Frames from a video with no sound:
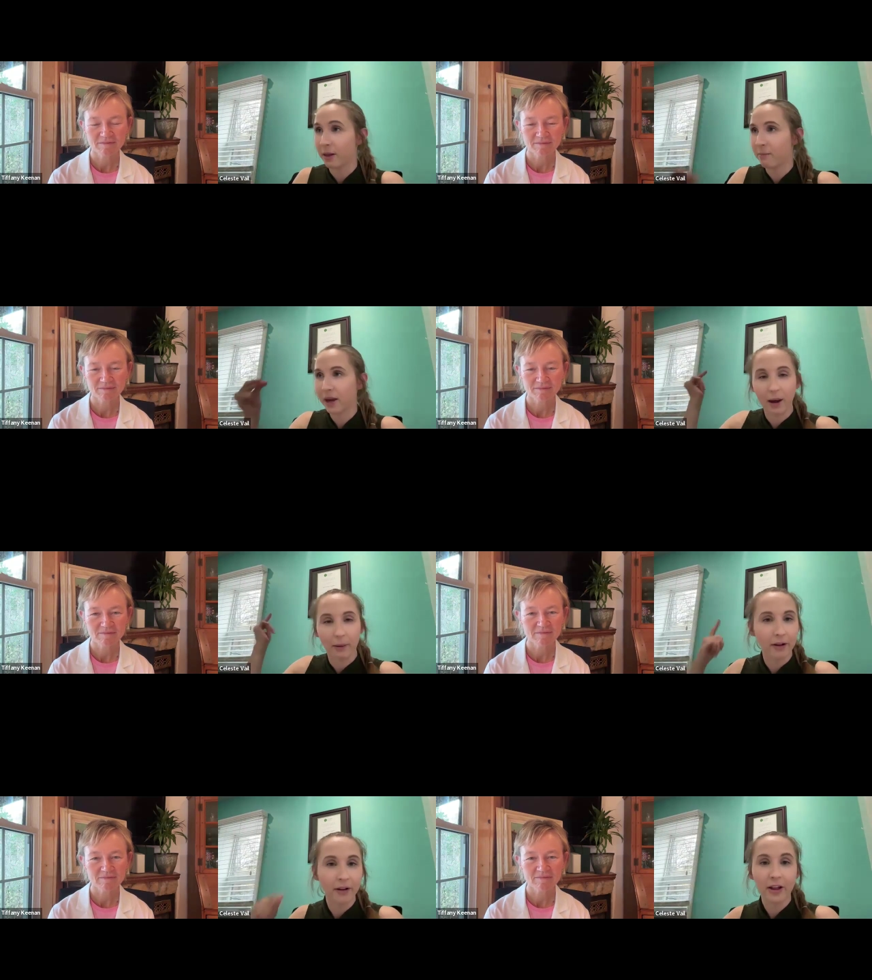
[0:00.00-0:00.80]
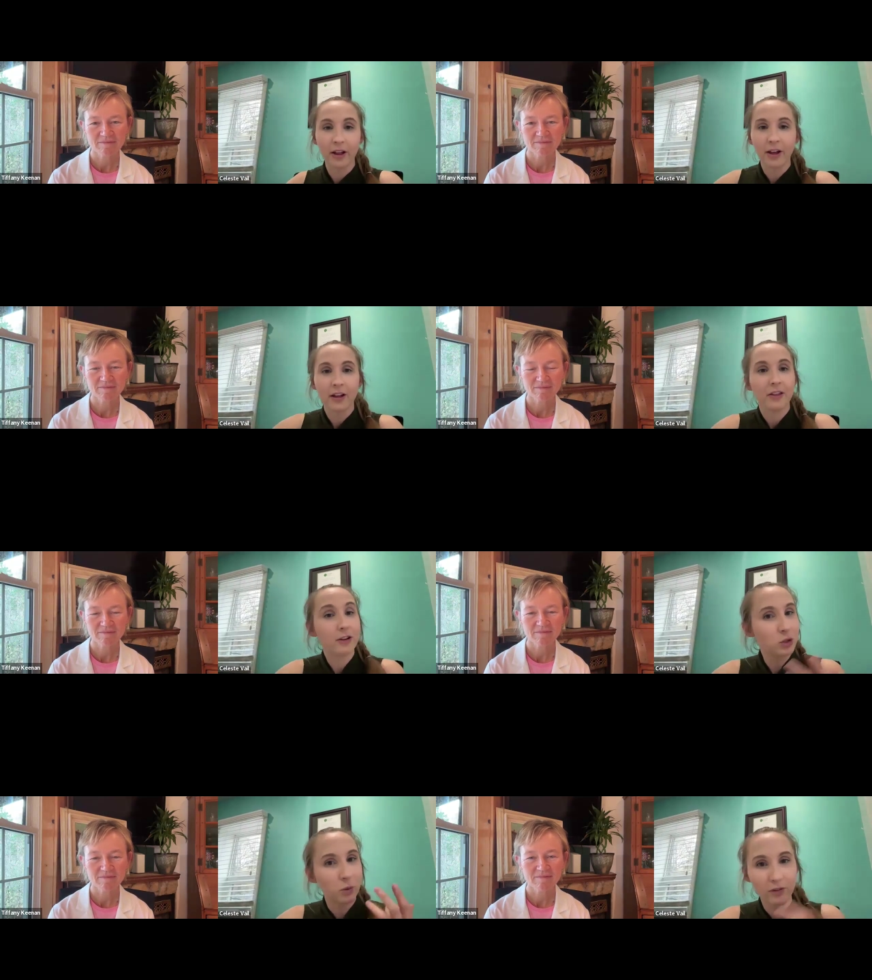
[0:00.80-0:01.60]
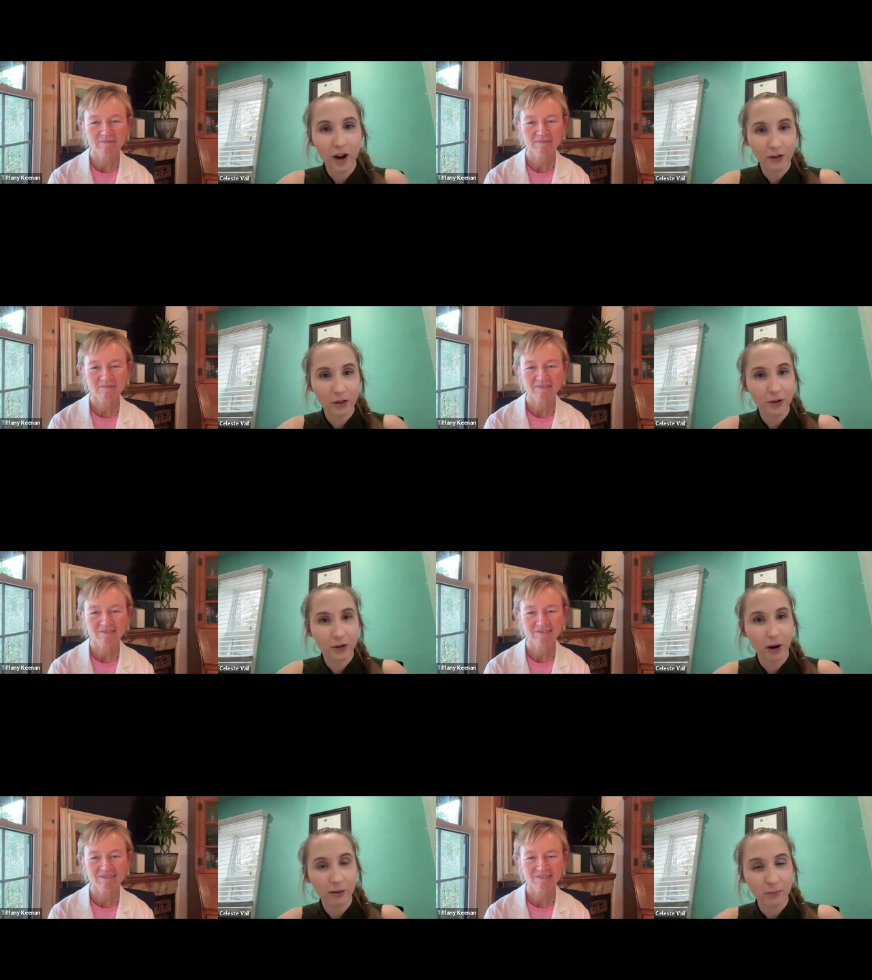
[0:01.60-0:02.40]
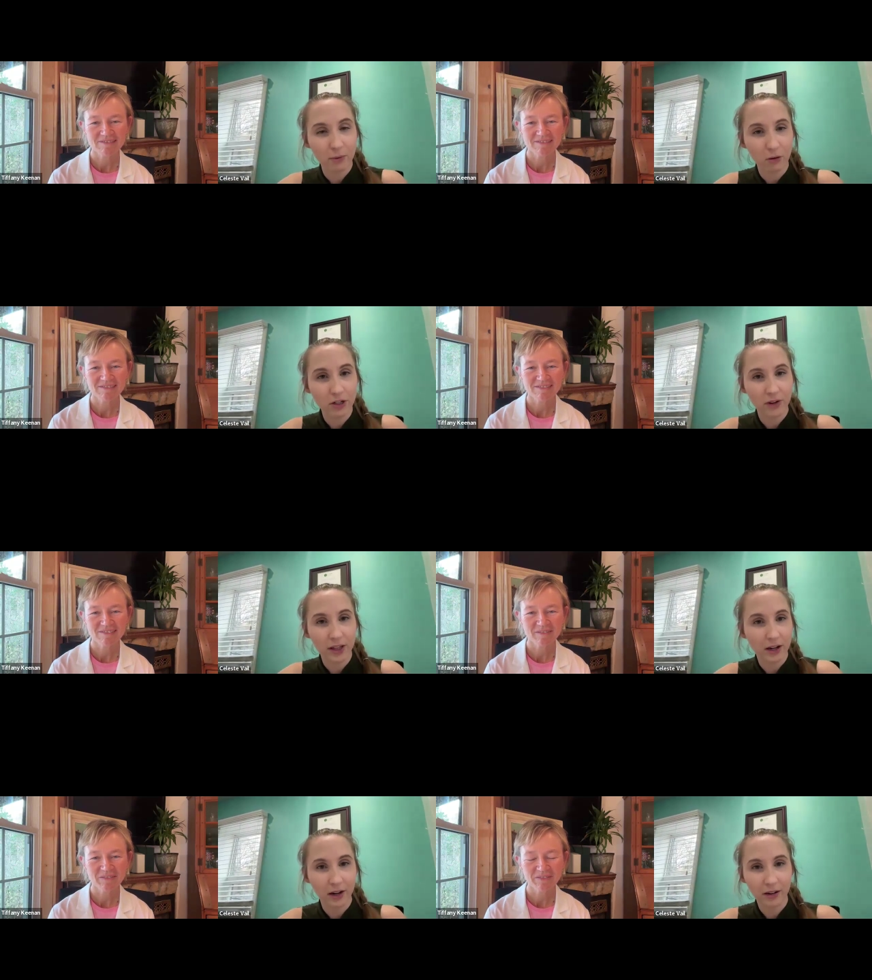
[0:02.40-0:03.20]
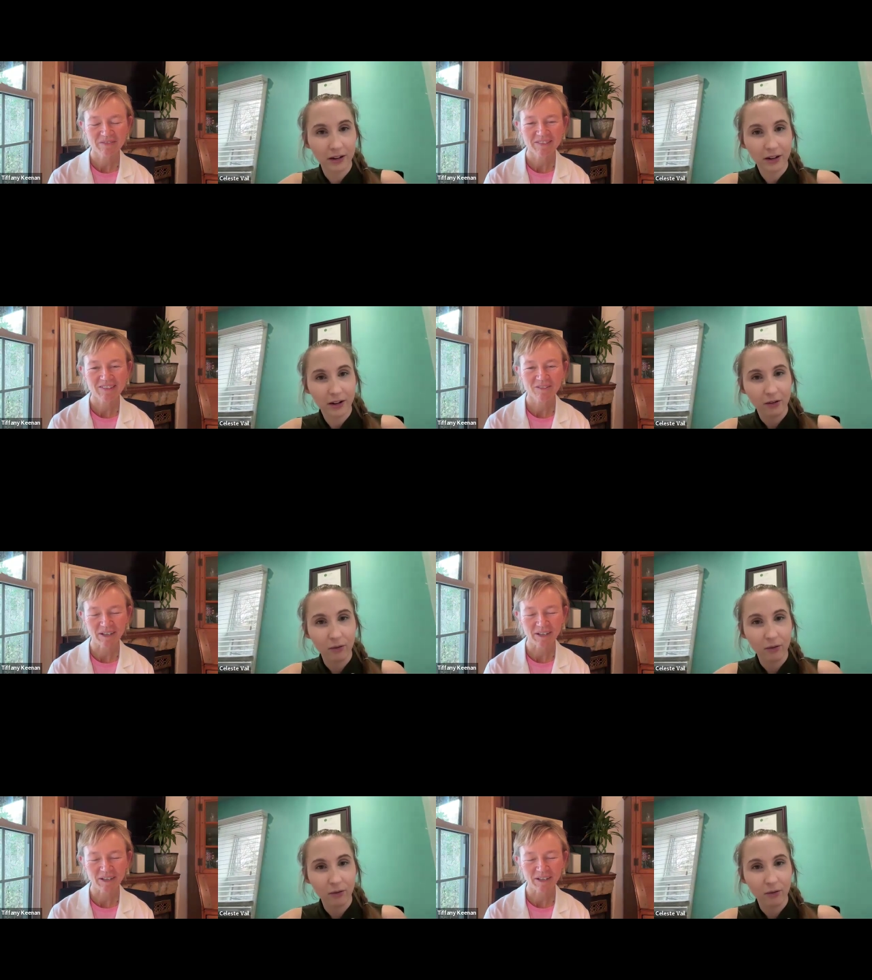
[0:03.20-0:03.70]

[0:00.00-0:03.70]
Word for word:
Speaker 1: And then bam, there's 25 to 30 grams of protein right there,